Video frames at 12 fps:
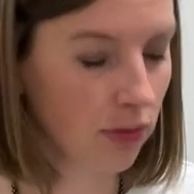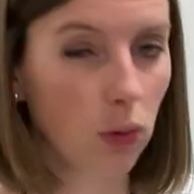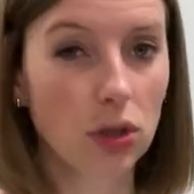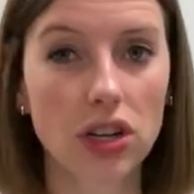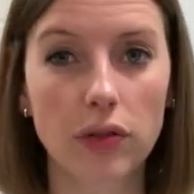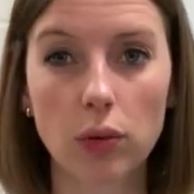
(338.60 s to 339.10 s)

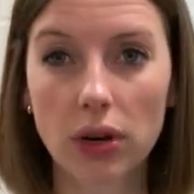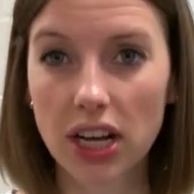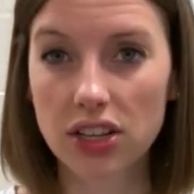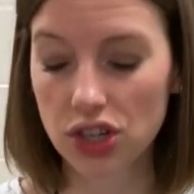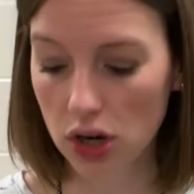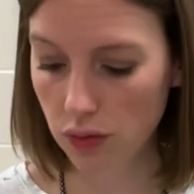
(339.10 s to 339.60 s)
whichever one I
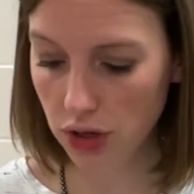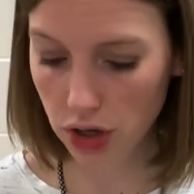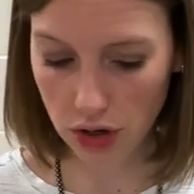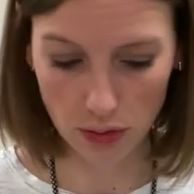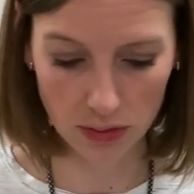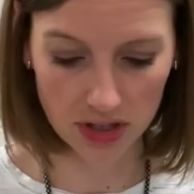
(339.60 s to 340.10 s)
don't
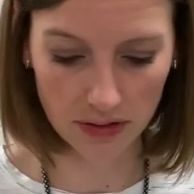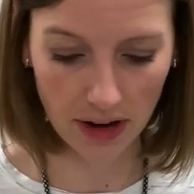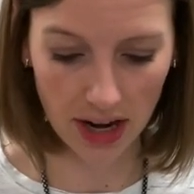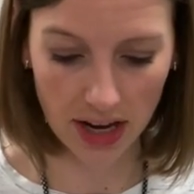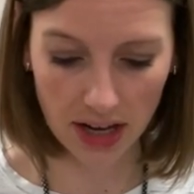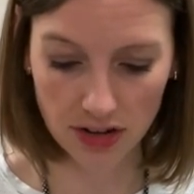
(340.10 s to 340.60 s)
use, if
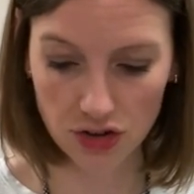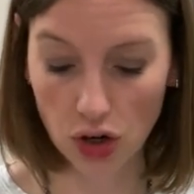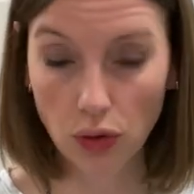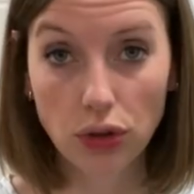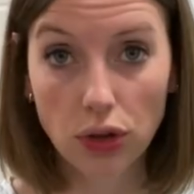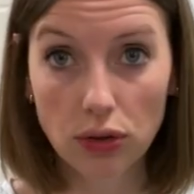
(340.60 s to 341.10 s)
I
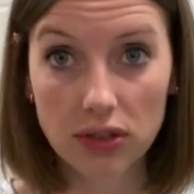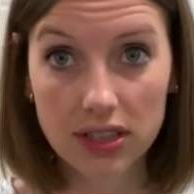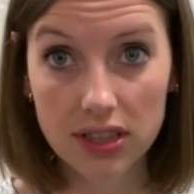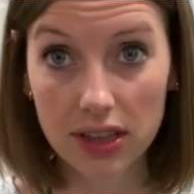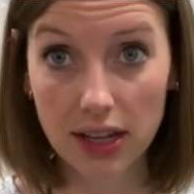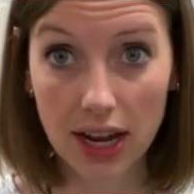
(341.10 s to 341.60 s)
don't use
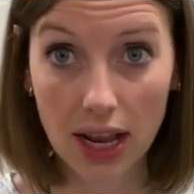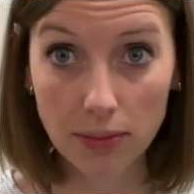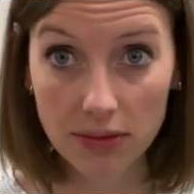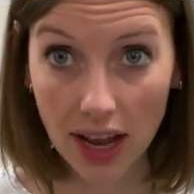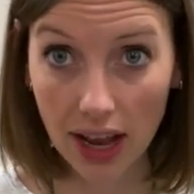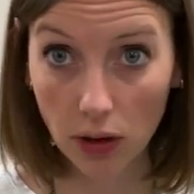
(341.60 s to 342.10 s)
the
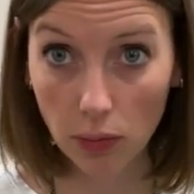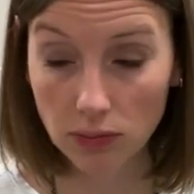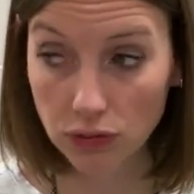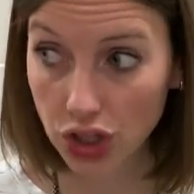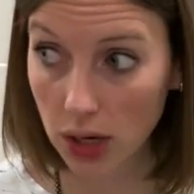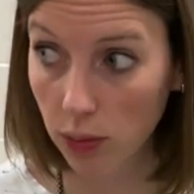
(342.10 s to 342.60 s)
name tag
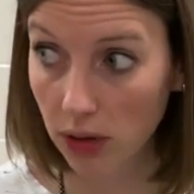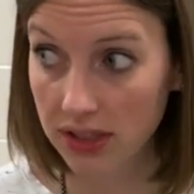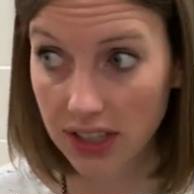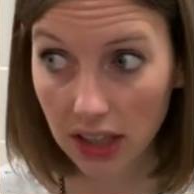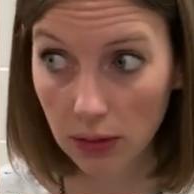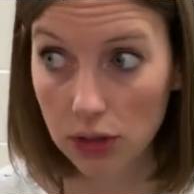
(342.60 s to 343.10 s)
shape ones,
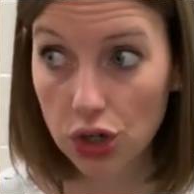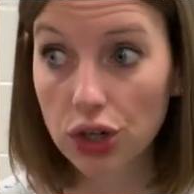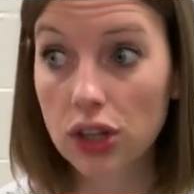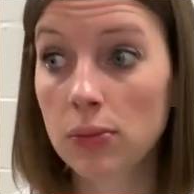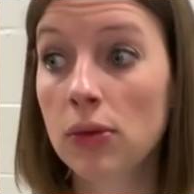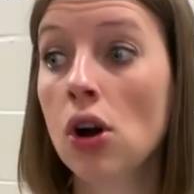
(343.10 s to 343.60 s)
I can return
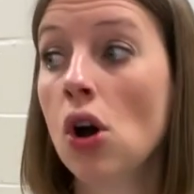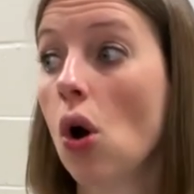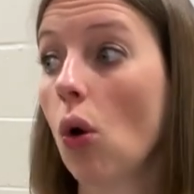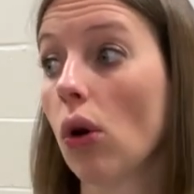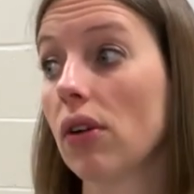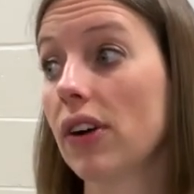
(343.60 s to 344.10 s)
them.
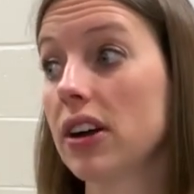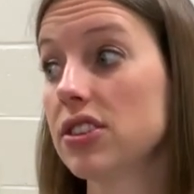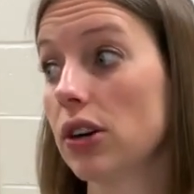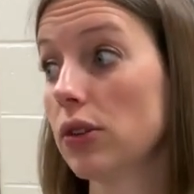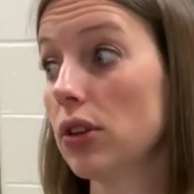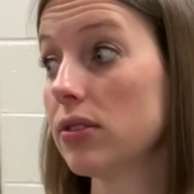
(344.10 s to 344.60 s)
Or if I
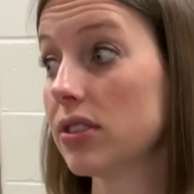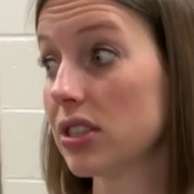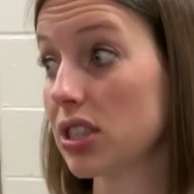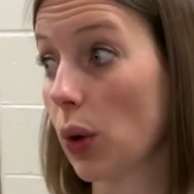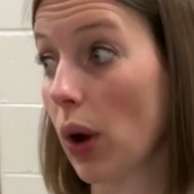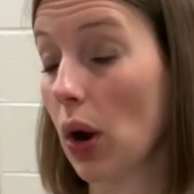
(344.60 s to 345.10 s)
don't use the
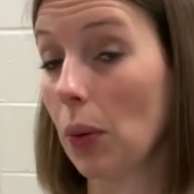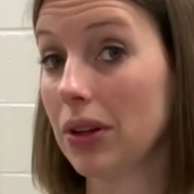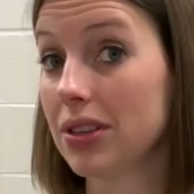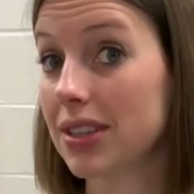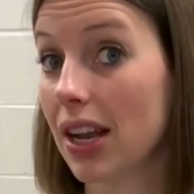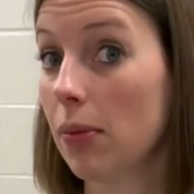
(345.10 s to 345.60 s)
square
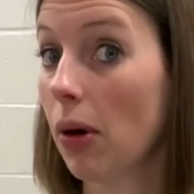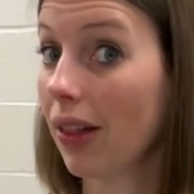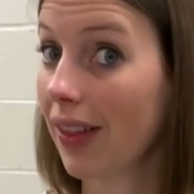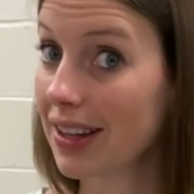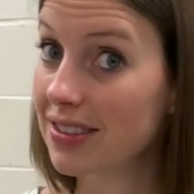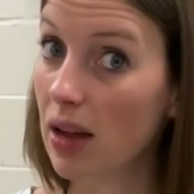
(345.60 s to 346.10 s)
ones that I bought
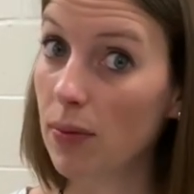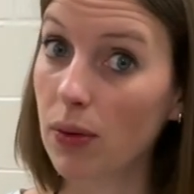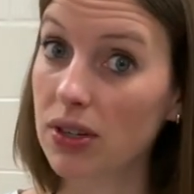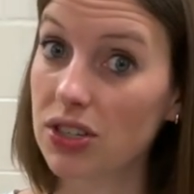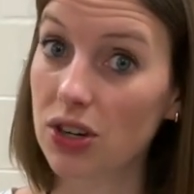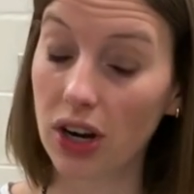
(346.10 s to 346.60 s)
last time I
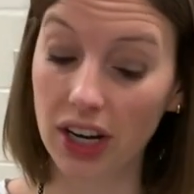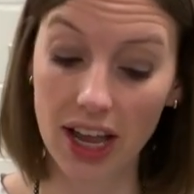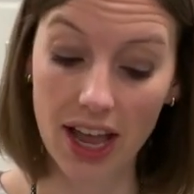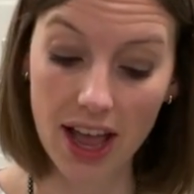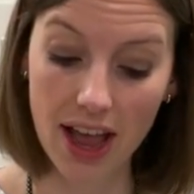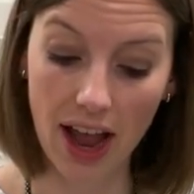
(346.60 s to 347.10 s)
went to Target,
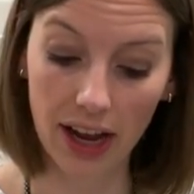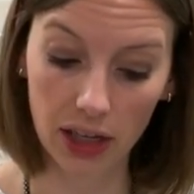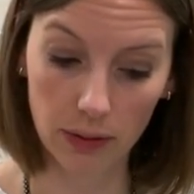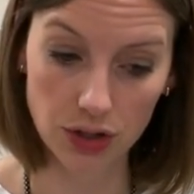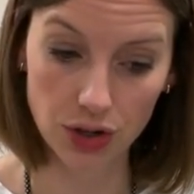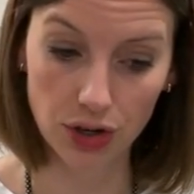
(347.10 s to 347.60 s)
I can
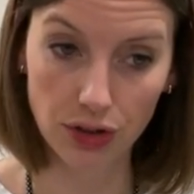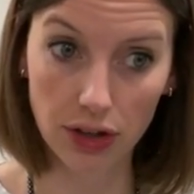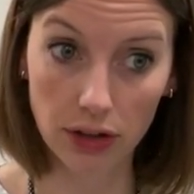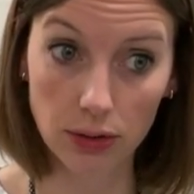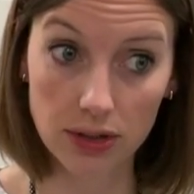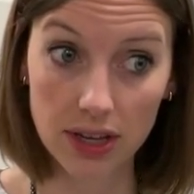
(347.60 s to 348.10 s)
return
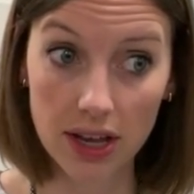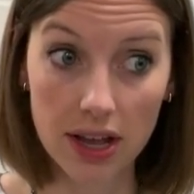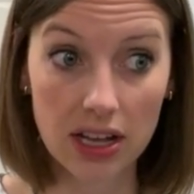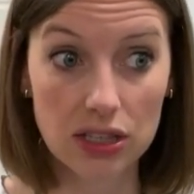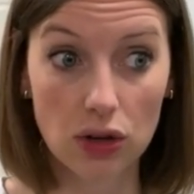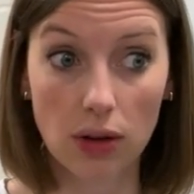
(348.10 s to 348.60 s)
those.
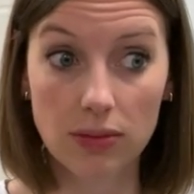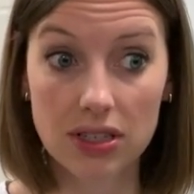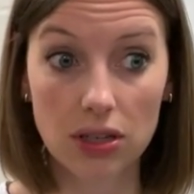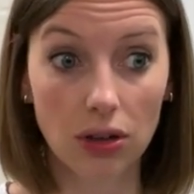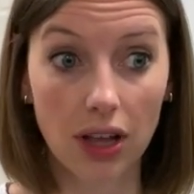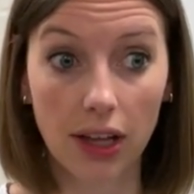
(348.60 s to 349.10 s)
So I'm
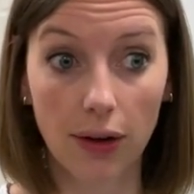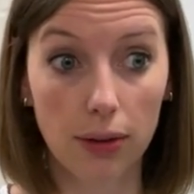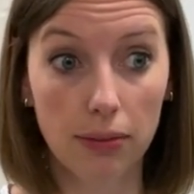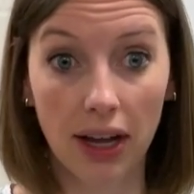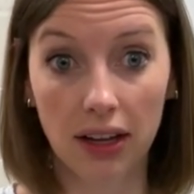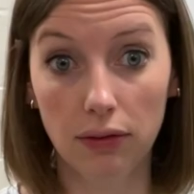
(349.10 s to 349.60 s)
still like going
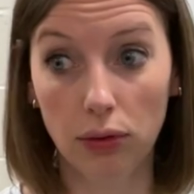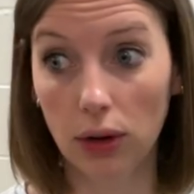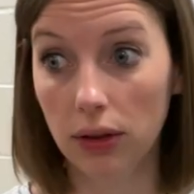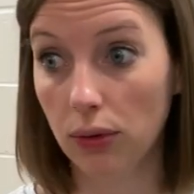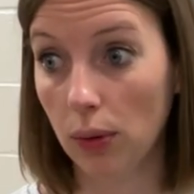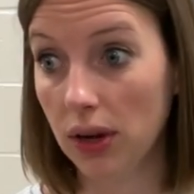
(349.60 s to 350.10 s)
back and
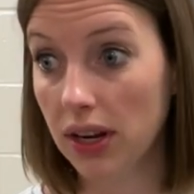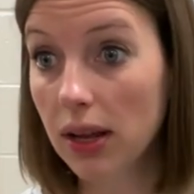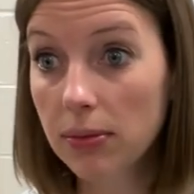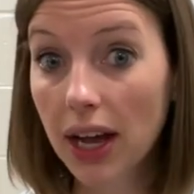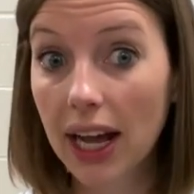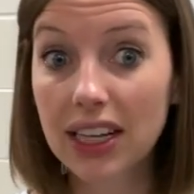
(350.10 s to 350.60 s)
forth. Do I want name
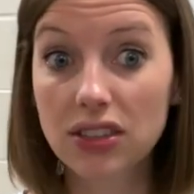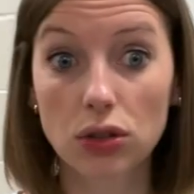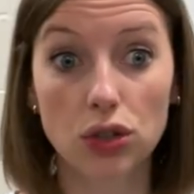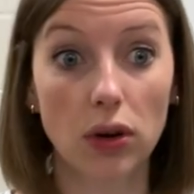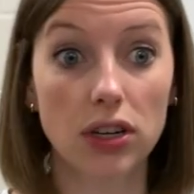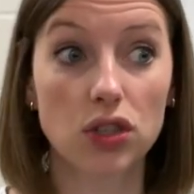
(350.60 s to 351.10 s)
tags or
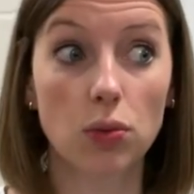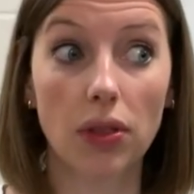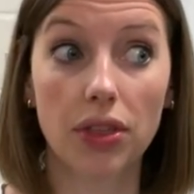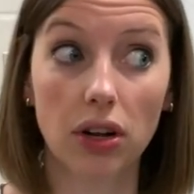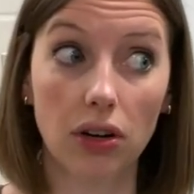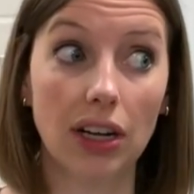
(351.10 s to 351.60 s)
do I just want
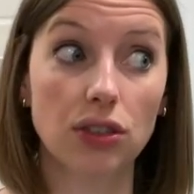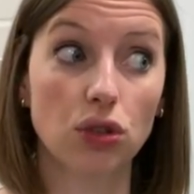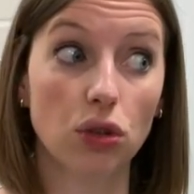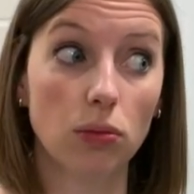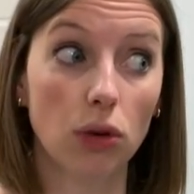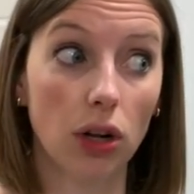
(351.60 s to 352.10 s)
their
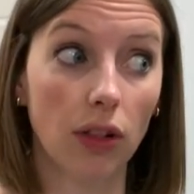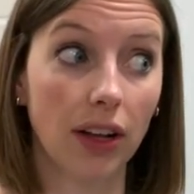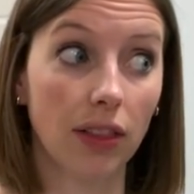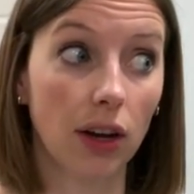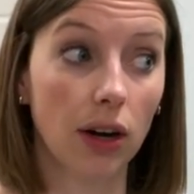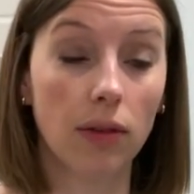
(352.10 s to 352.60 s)
classroom or
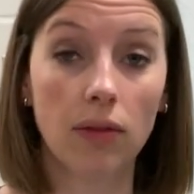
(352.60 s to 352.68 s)
like their,